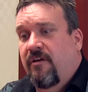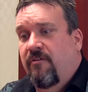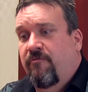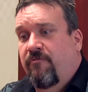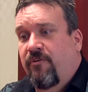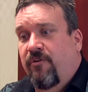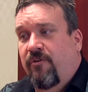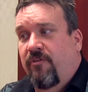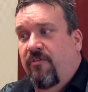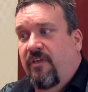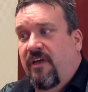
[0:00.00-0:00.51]

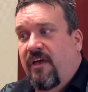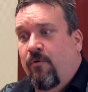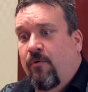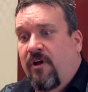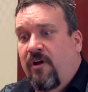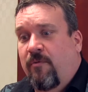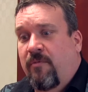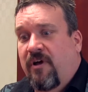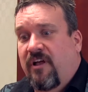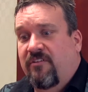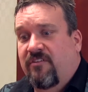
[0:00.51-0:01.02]
feel that
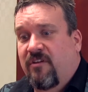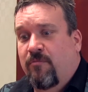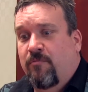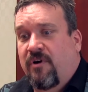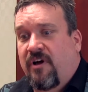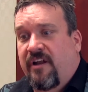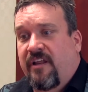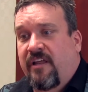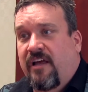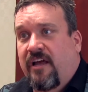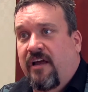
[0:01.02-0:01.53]
way about
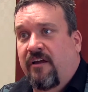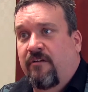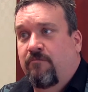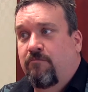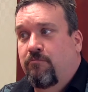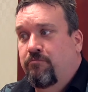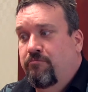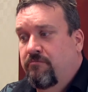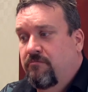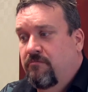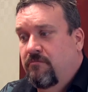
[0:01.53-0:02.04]
somebody, I
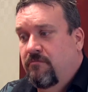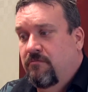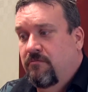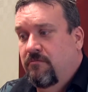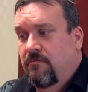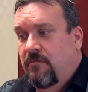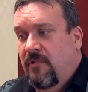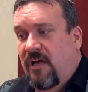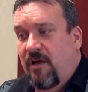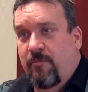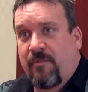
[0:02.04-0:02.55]

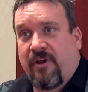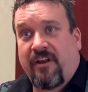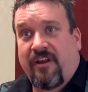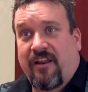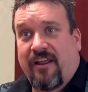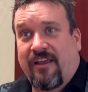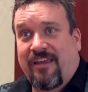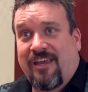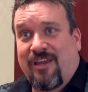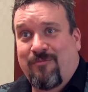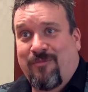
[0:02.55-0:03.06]
mean
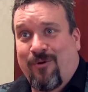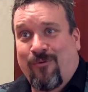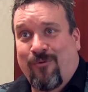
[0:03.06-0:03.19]
I keep